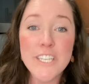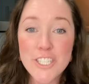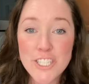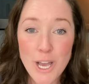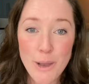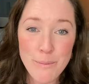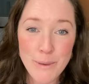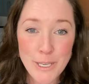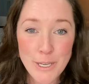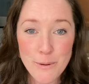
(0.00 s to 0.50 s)

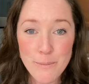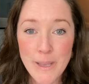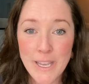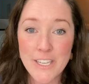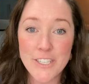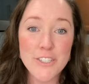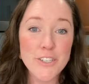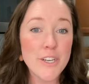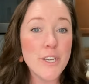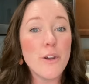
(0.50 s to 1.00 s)
shopping your
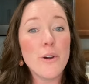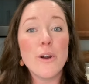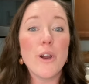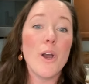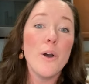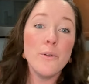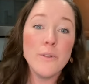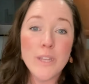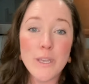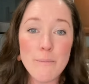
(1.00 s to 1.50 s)
pantry or
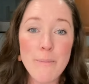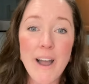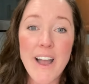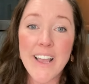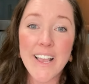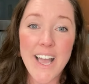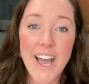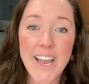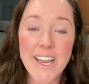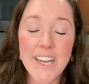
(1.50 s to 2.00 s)
only
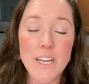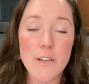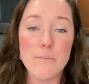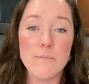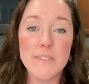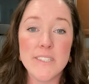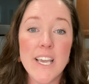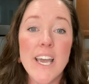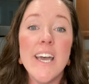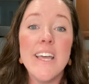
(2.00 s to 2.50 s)
buying
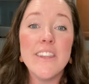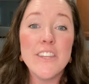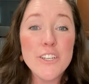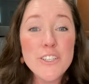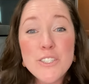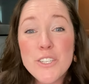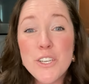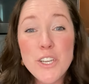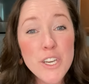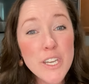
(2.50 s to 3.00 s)
items. There's
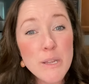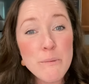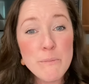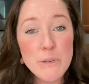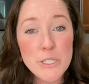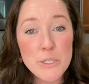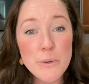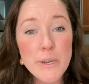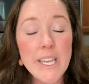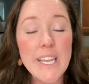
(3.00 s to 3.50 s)
a good in
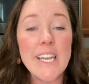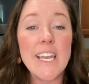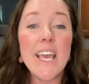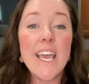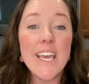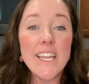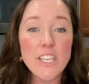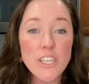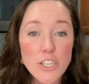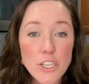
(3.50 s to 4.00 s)
between
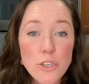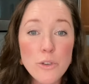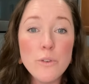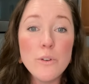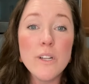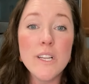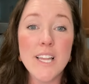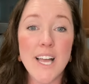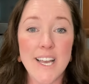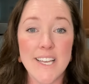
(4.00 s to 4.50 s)
and
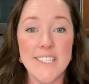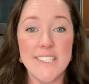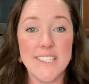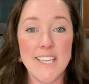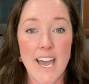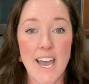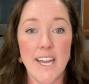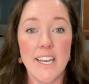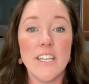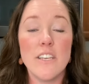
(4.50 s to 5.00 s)
utilize
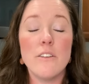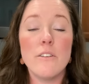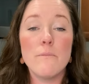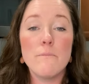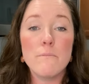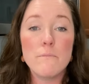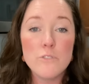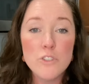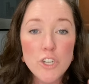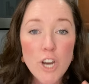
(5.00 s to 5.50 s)
that.
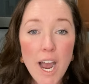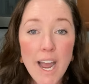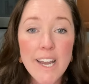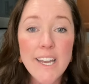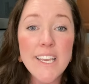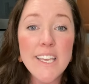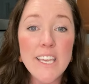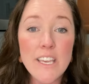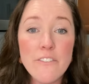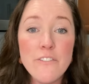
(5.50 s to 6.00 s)
Try
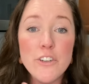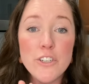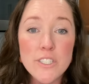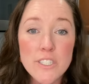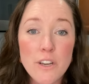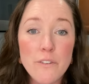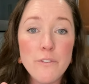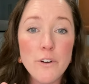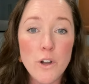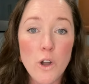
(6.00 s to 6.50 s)
to give
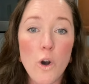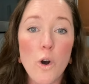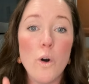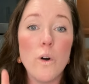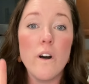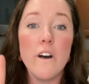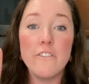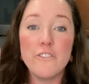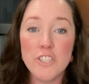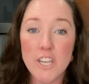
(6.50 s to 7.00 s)
yourself a goal
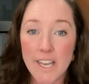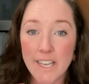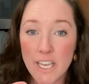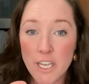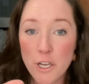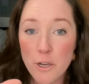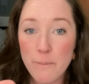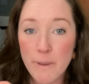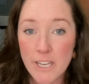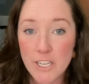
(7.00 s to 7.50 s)
of checking
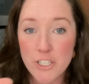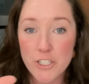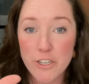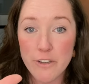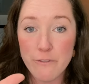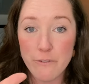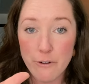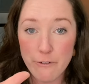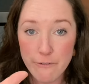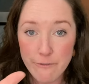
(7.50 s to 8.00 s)
your pantry
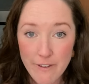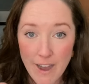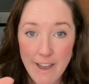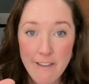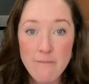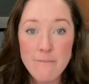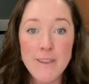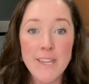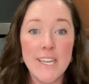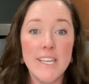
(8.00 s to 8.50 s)
for
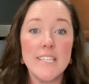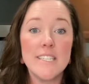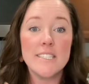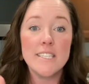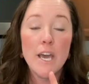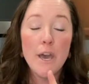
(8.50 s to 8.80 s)
five minutes